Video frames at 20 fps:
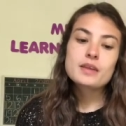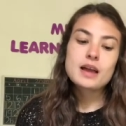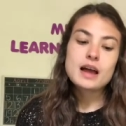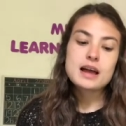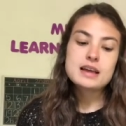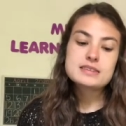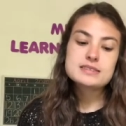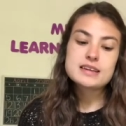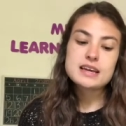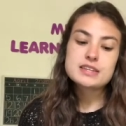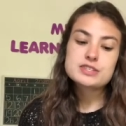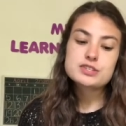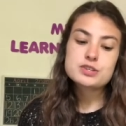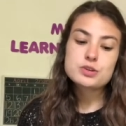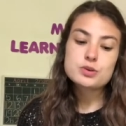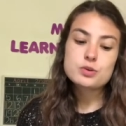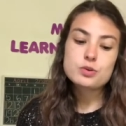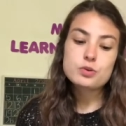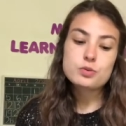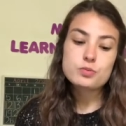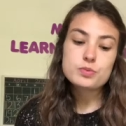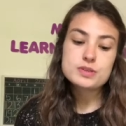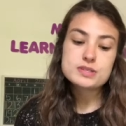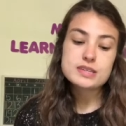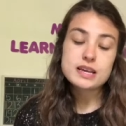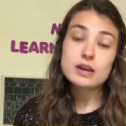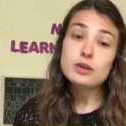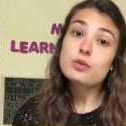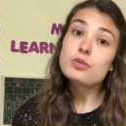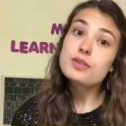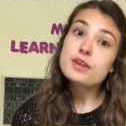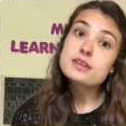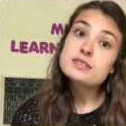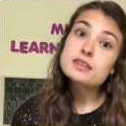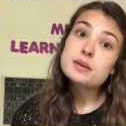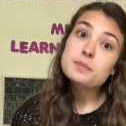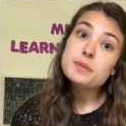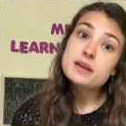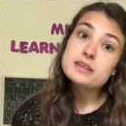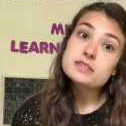I said to recycle things
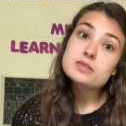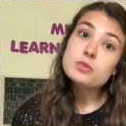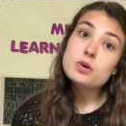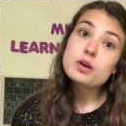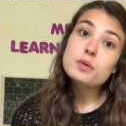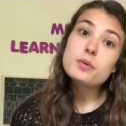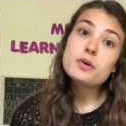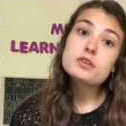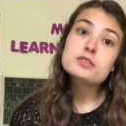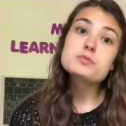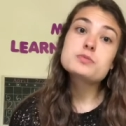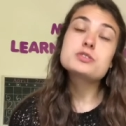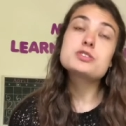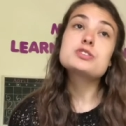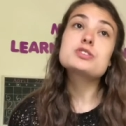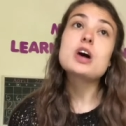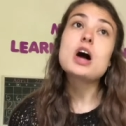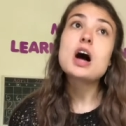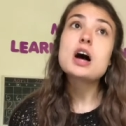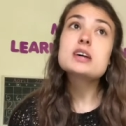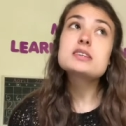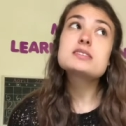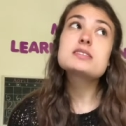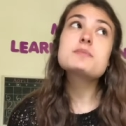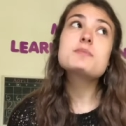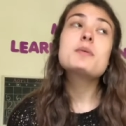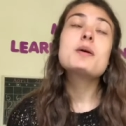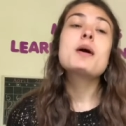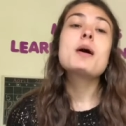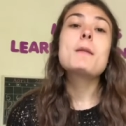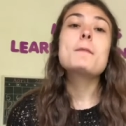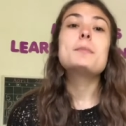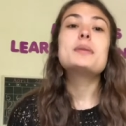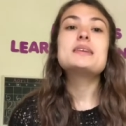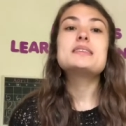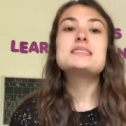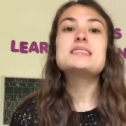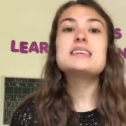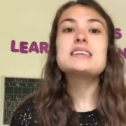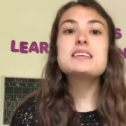like plastic water bottles, which is awesome, but
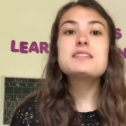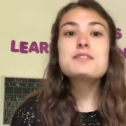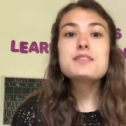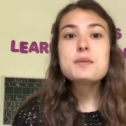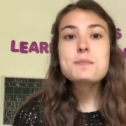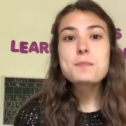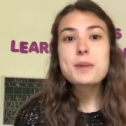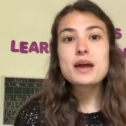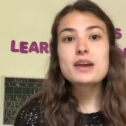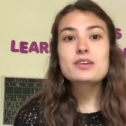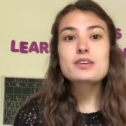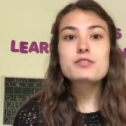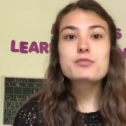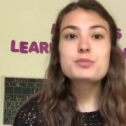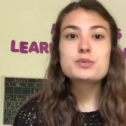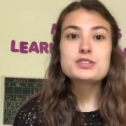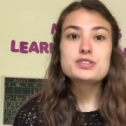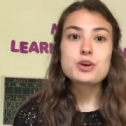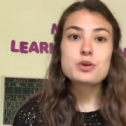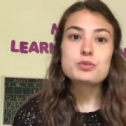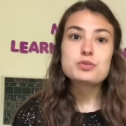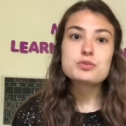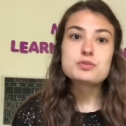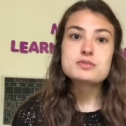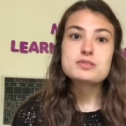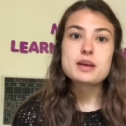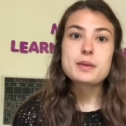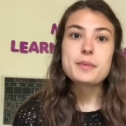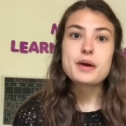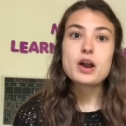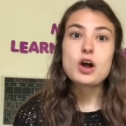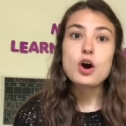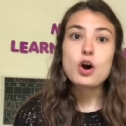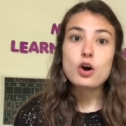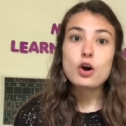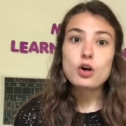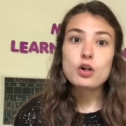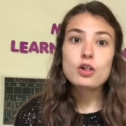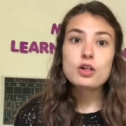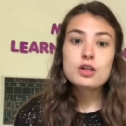it's even better if we don't use them at
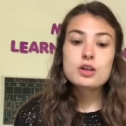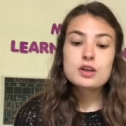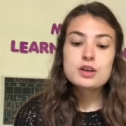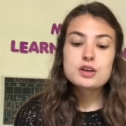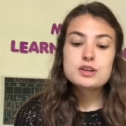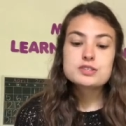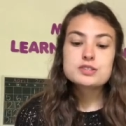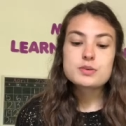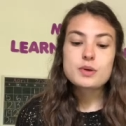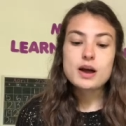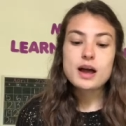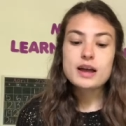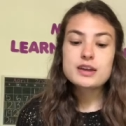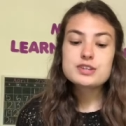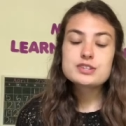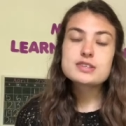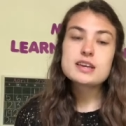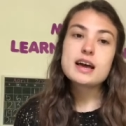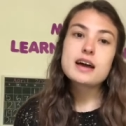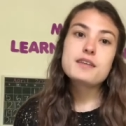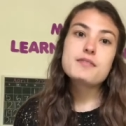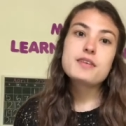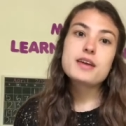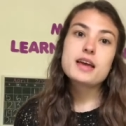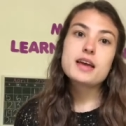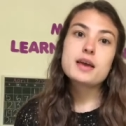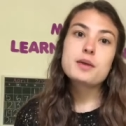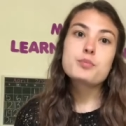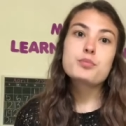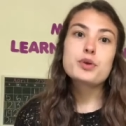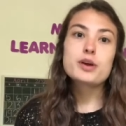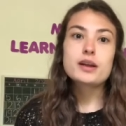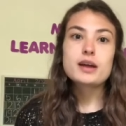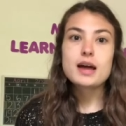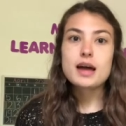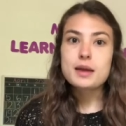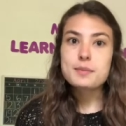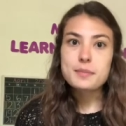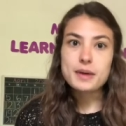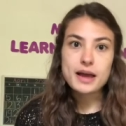all. So I just have a Brita
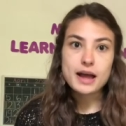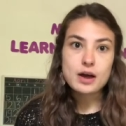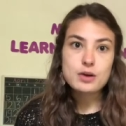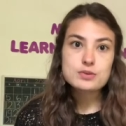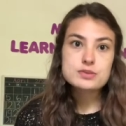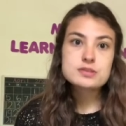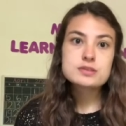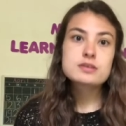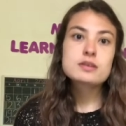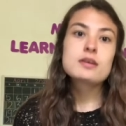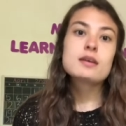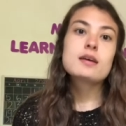at my house,